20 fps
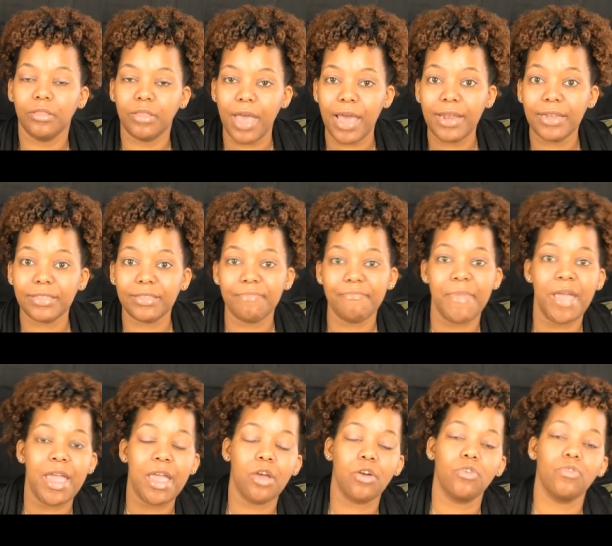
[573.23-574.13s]
That is a
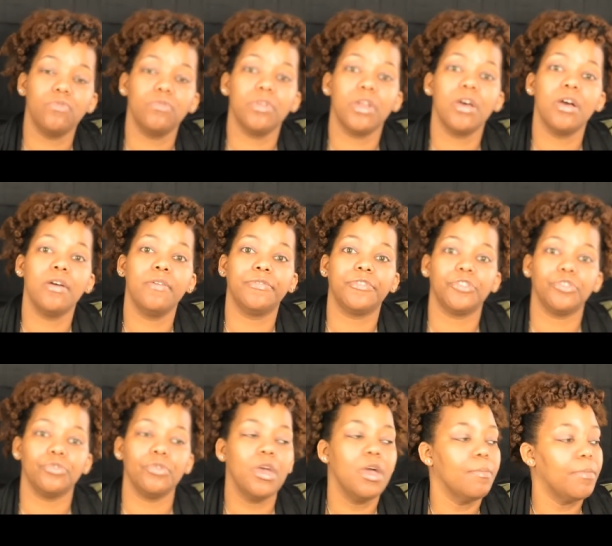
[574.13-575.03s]
man who loves
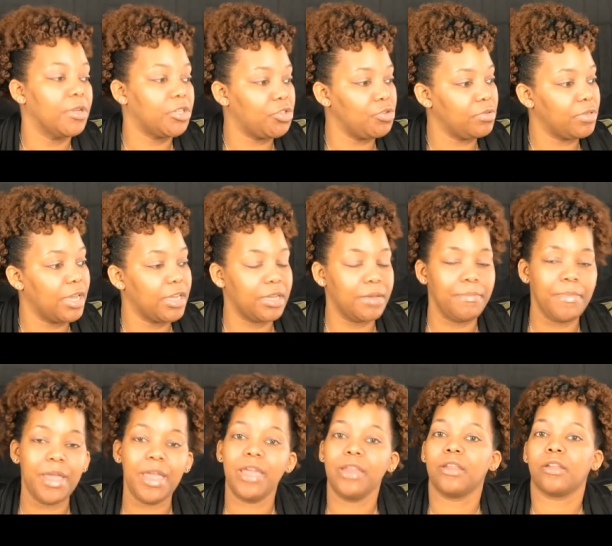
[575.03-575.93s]
you. But you take
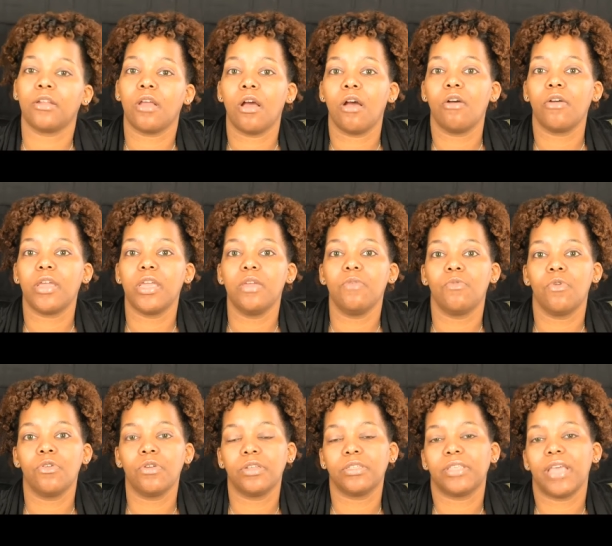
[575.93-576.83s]
a man that all he
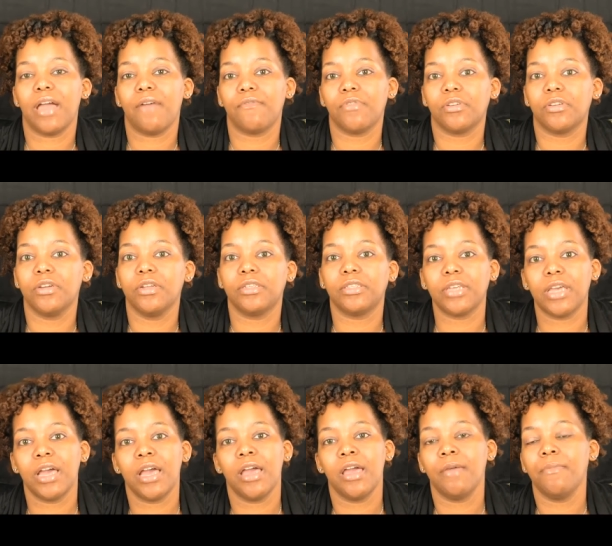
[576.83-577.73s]
wants is have a good
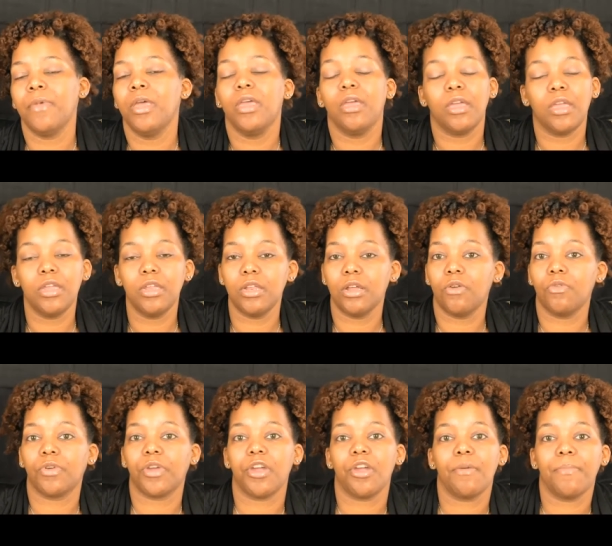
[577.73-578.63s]
time. He
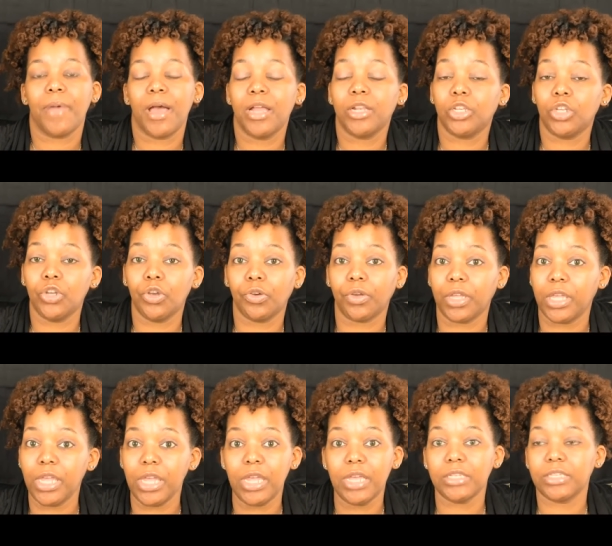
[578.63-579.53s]
don't care about your
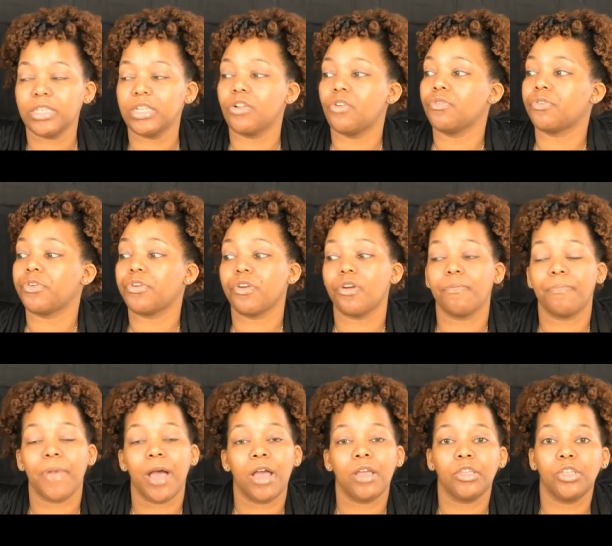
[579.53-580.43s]
kids. He don't care
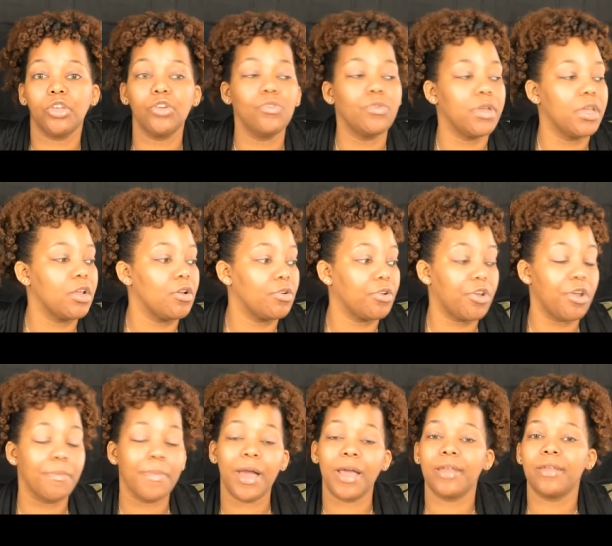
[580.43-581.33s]
about you. He don't
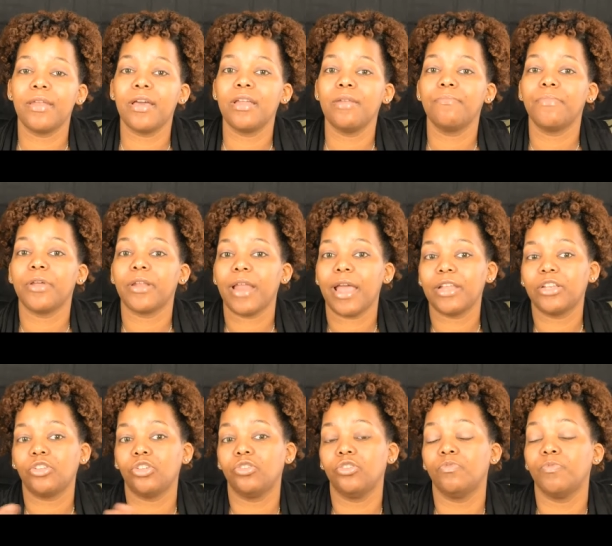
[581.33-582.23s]
care about nothing but,
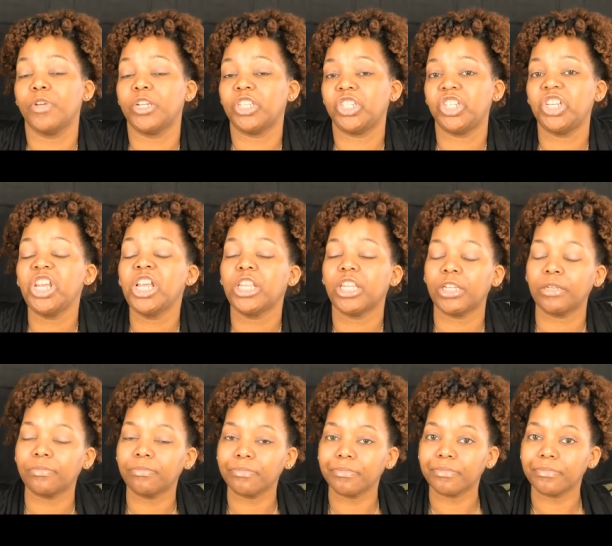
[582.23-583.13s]
but chilling.